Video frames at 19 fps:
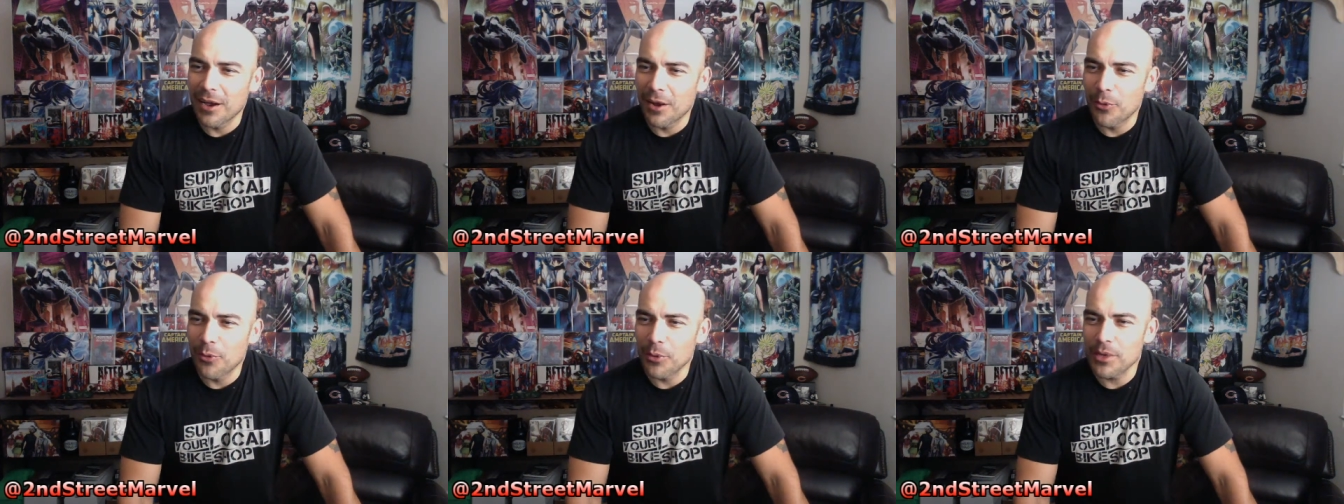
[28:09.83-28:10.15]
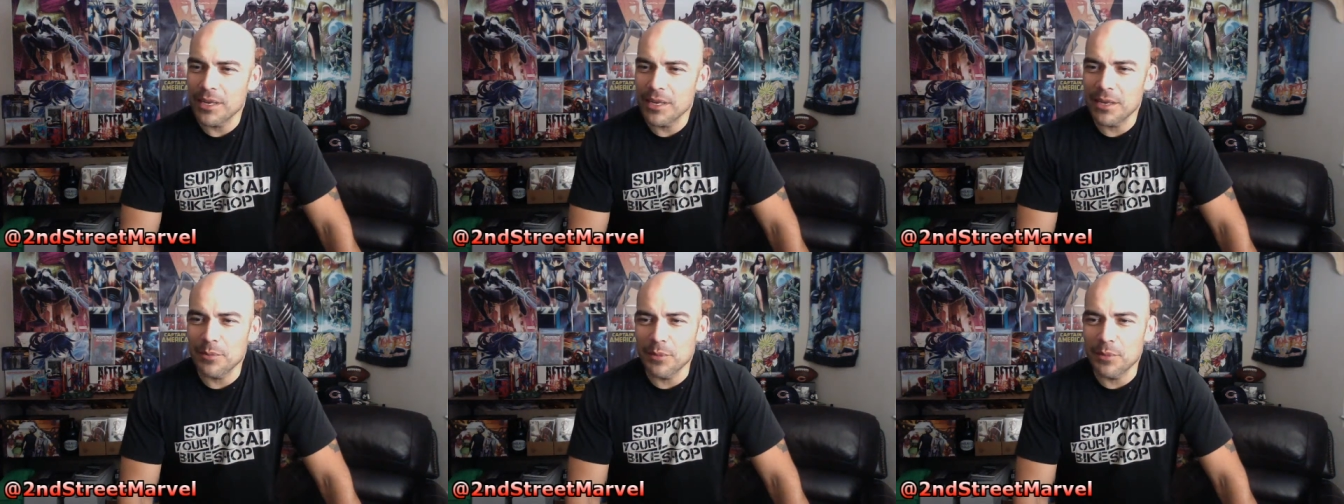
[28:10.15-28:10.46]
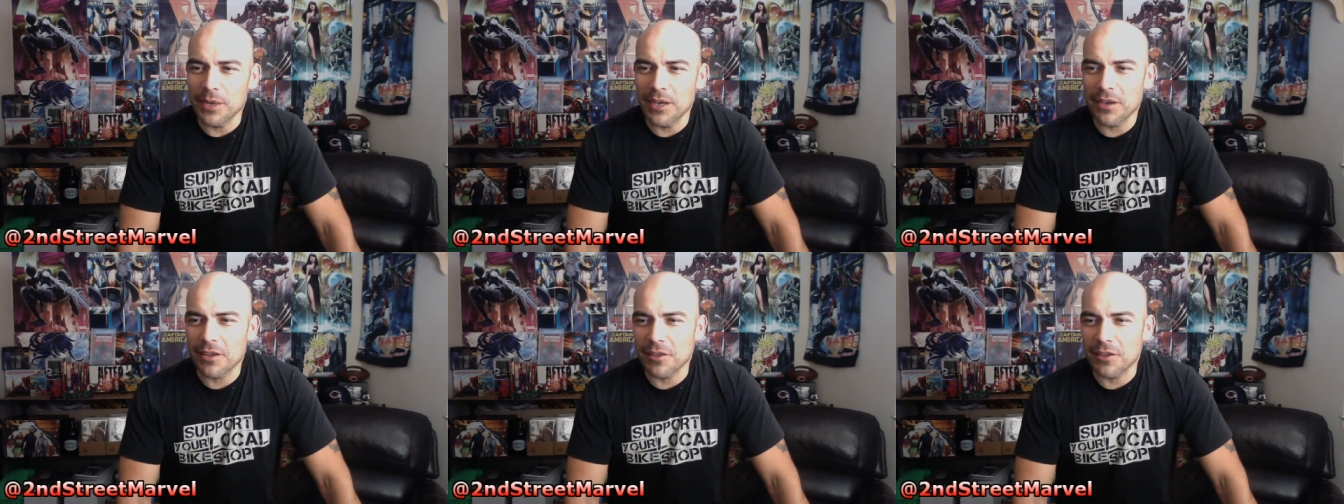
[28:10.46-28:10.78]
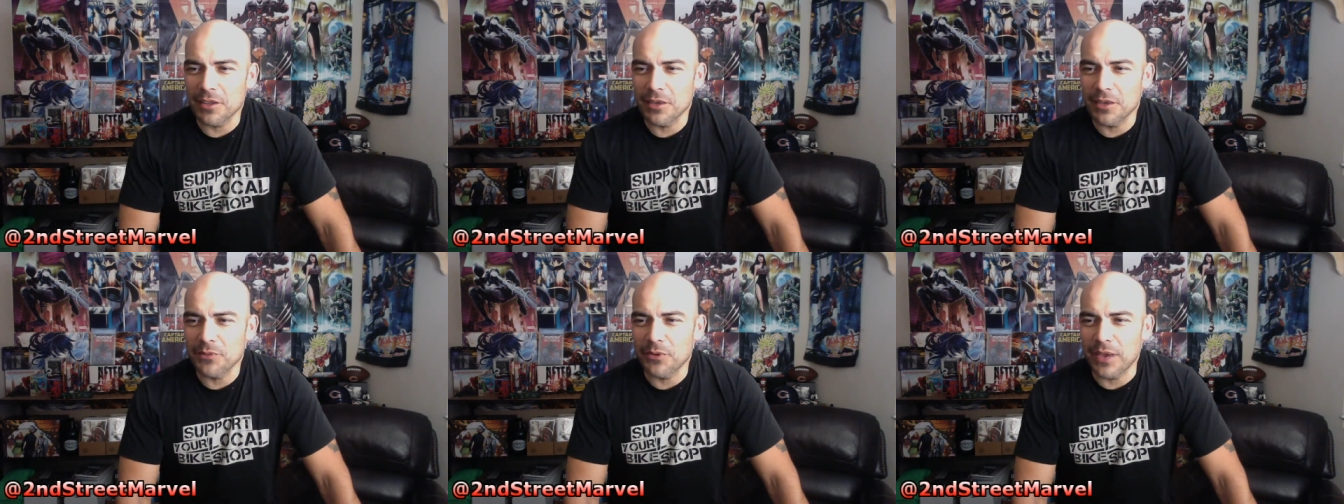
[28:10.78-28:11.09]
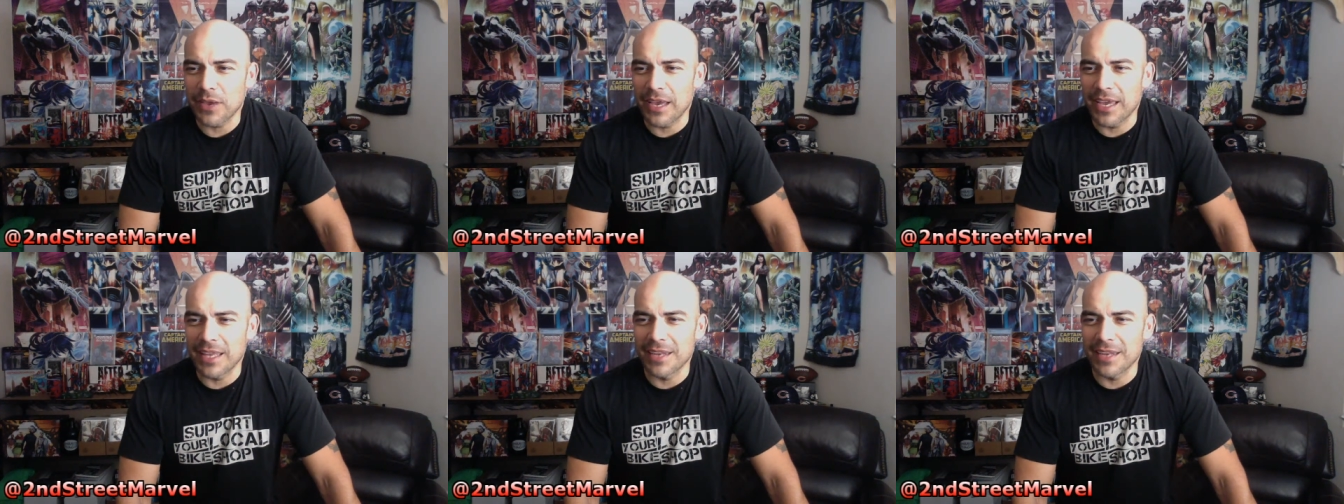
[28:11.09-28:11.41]
We need Mia Khalifa
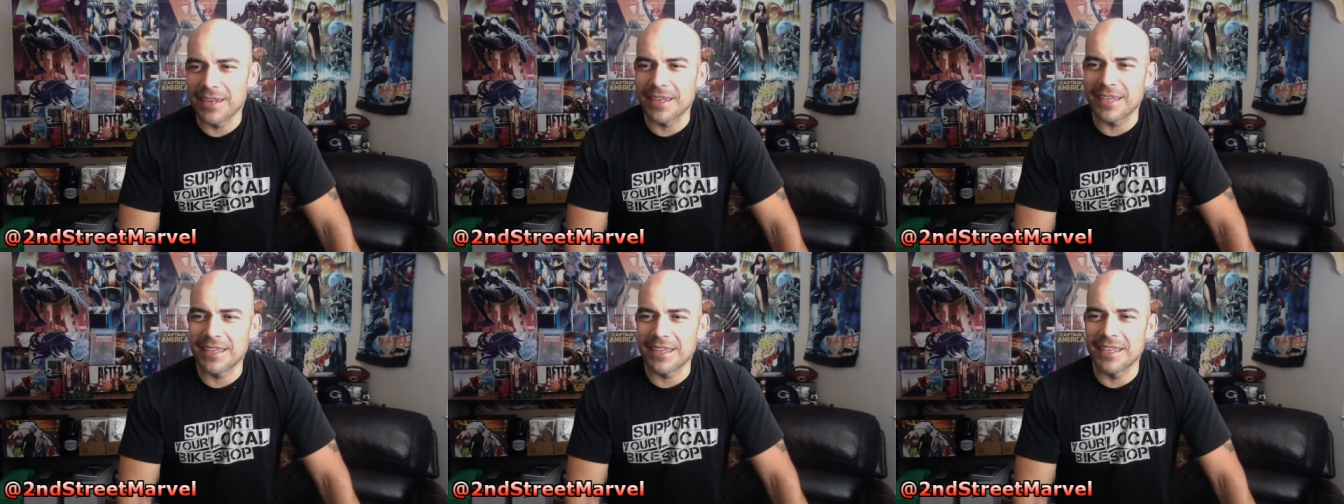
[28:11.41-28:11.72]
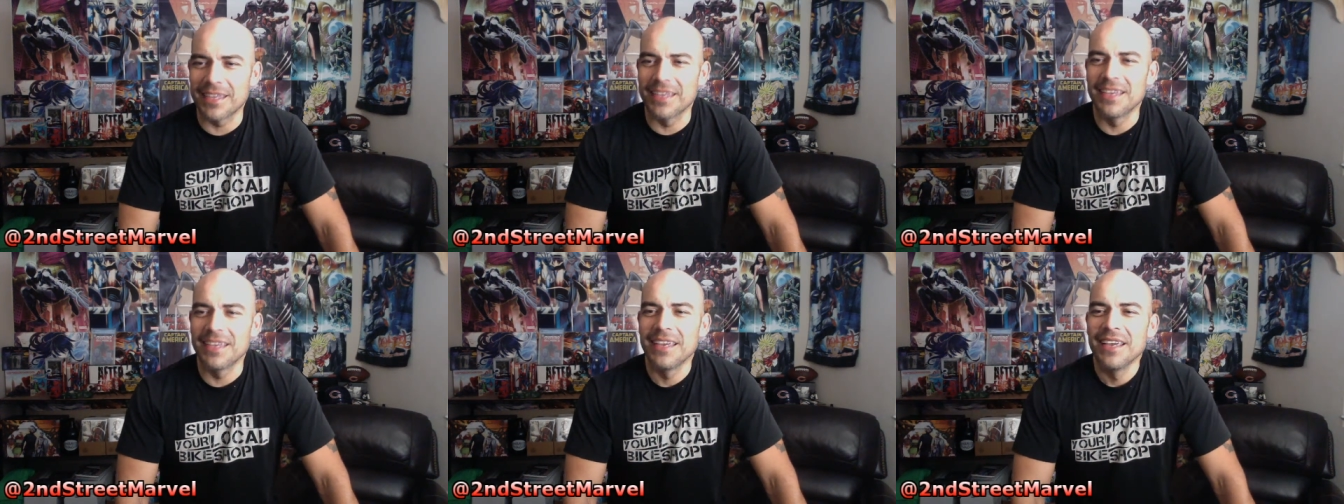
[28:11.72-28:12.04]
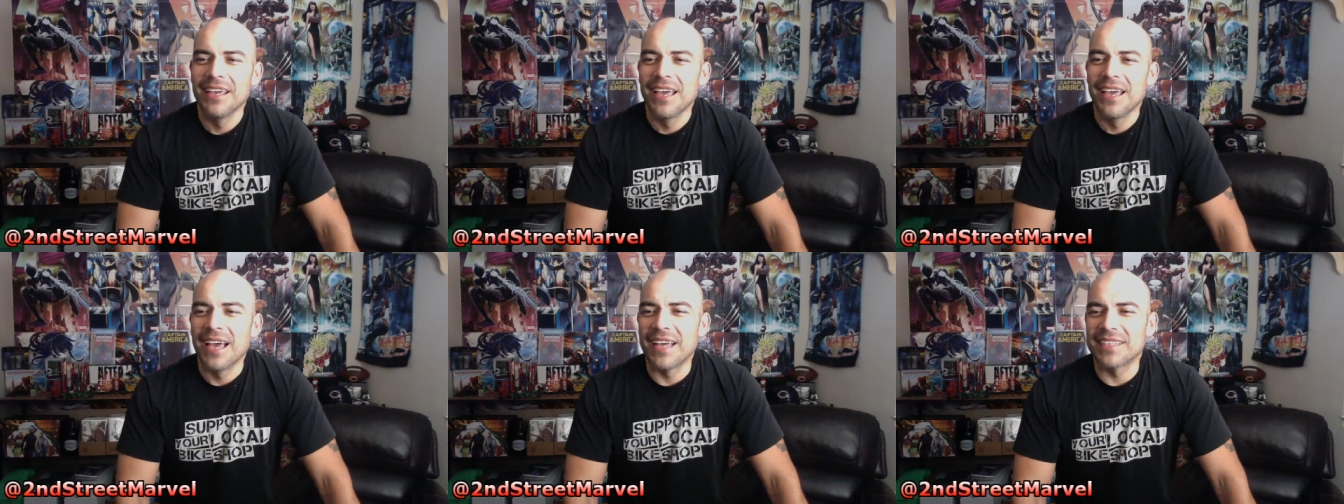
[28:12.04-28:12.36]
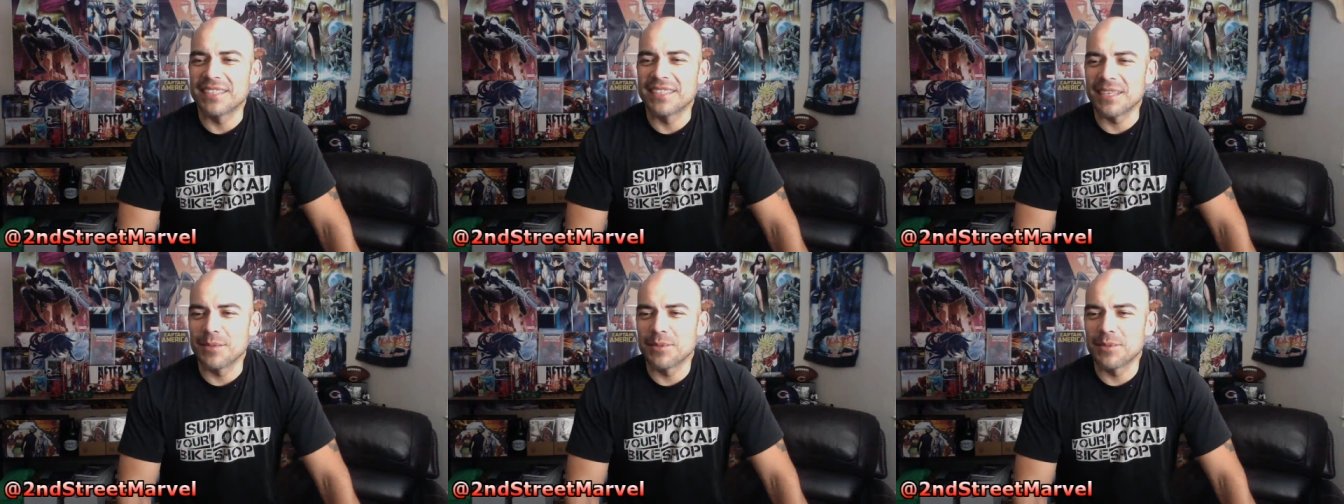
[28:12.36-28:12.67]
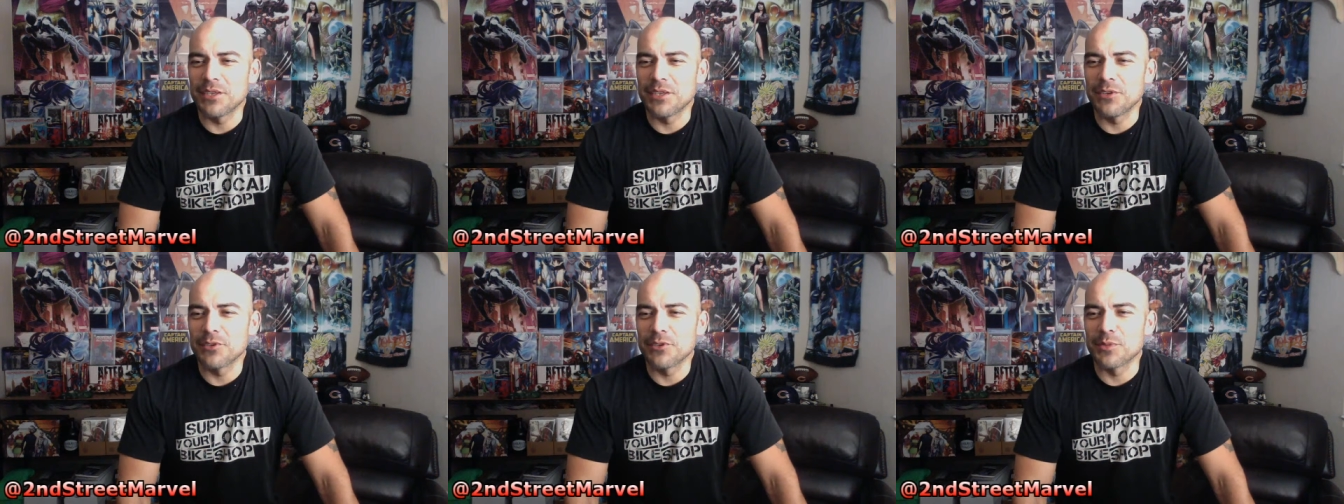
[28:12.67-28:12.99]
and as
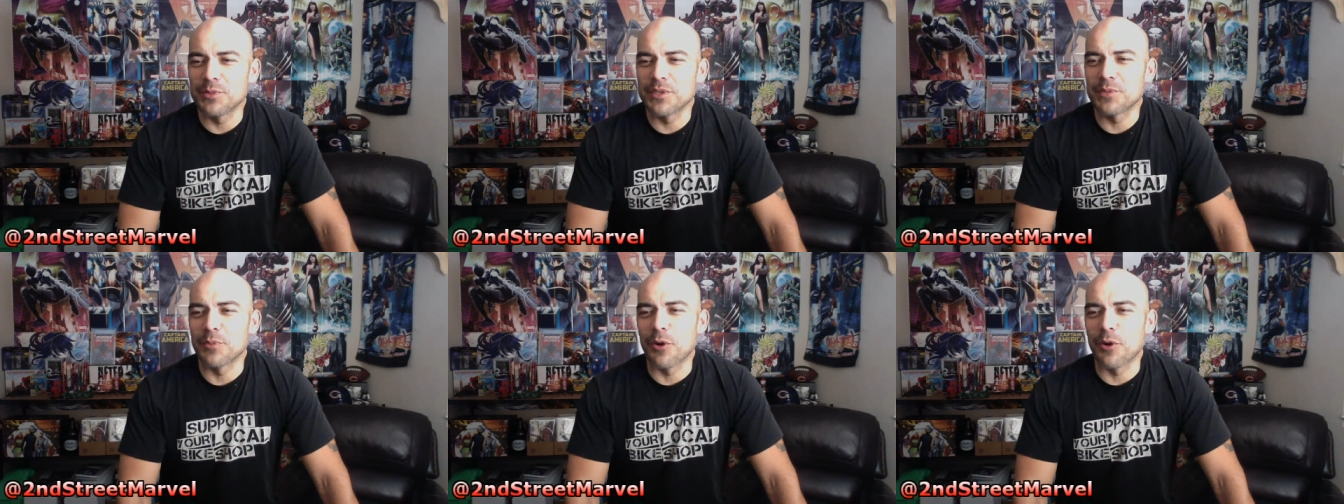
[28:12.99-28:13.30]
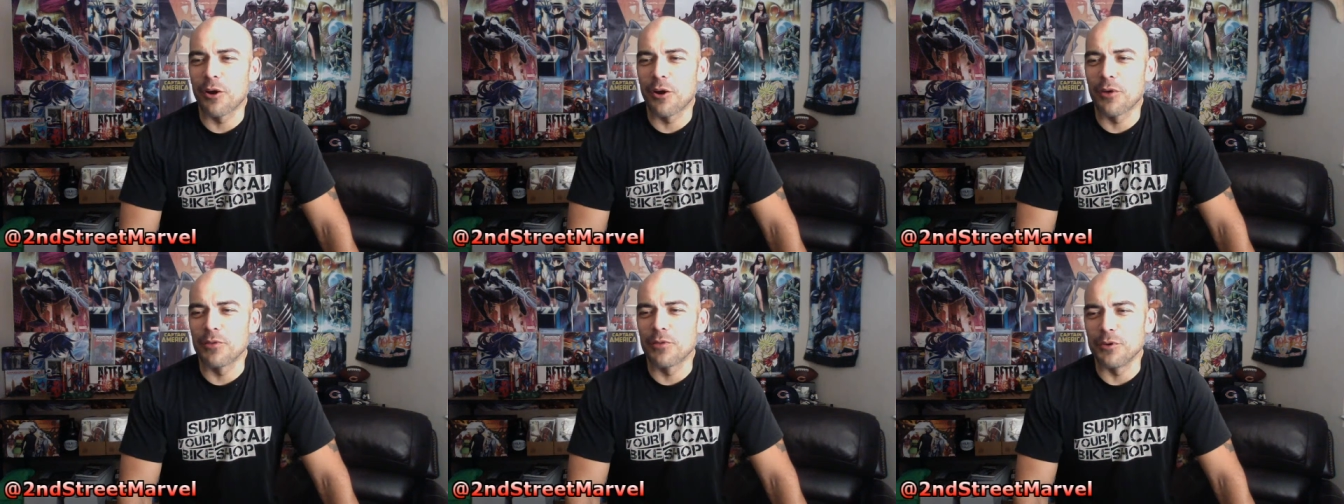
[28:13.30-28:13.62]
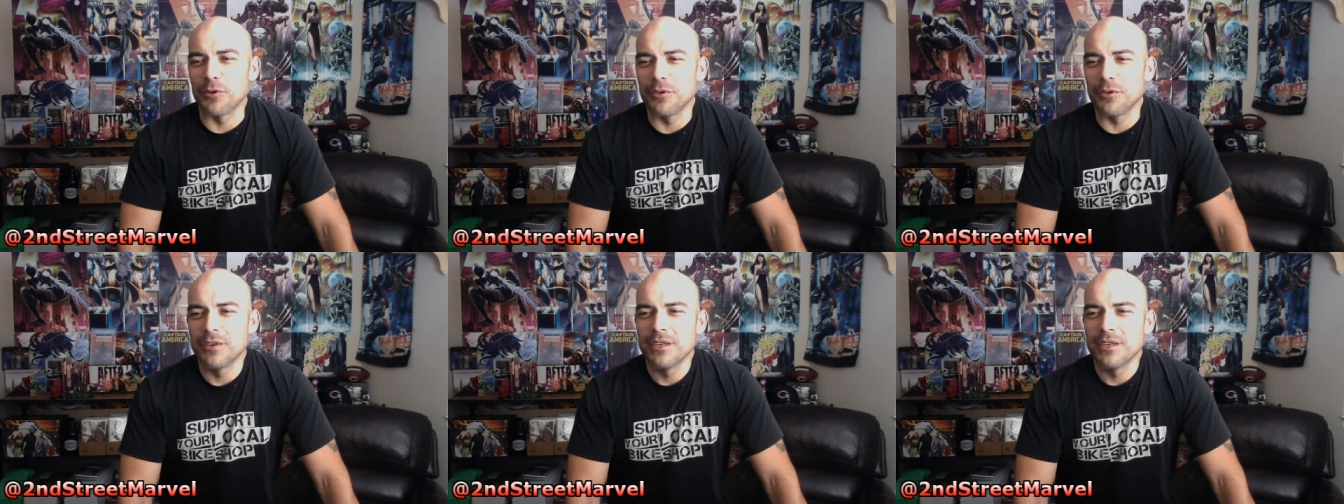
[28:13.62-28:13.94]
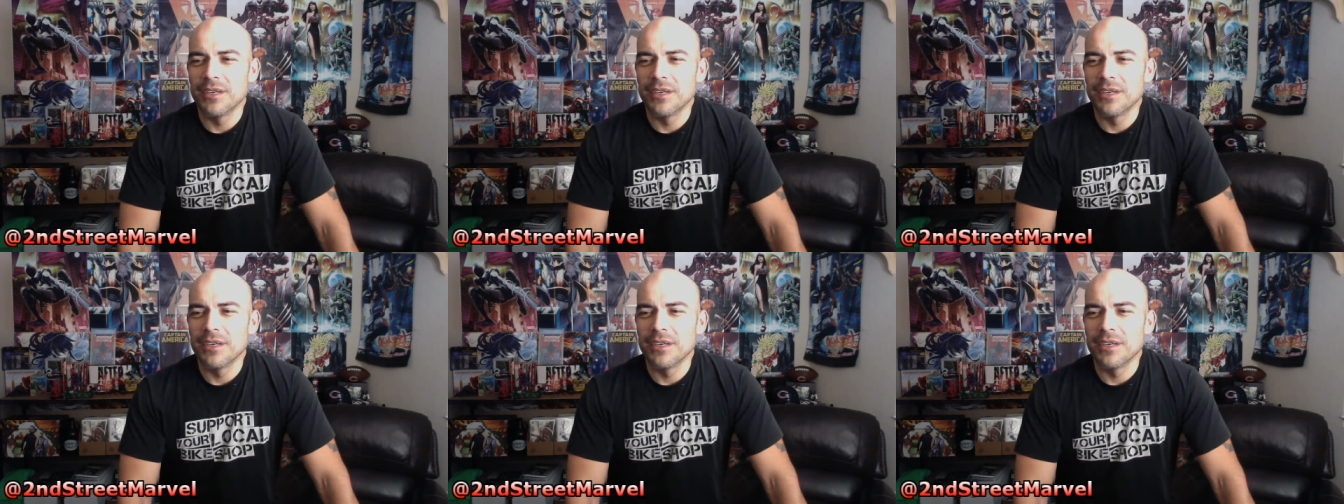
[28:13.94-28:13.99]
MCU's Ms. Marvel.